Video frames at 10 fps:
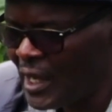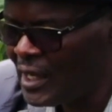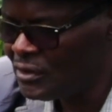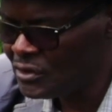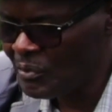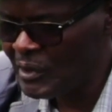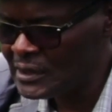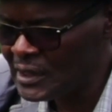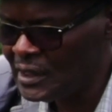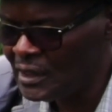and to some
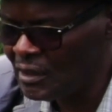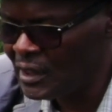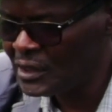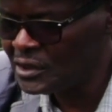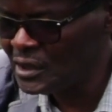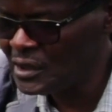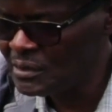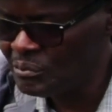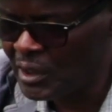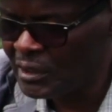extent the collection is
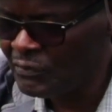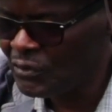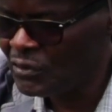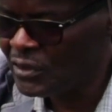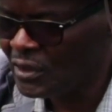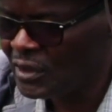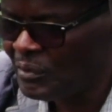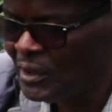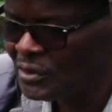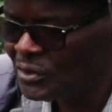part of the whole
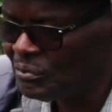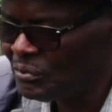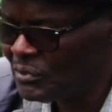documentary.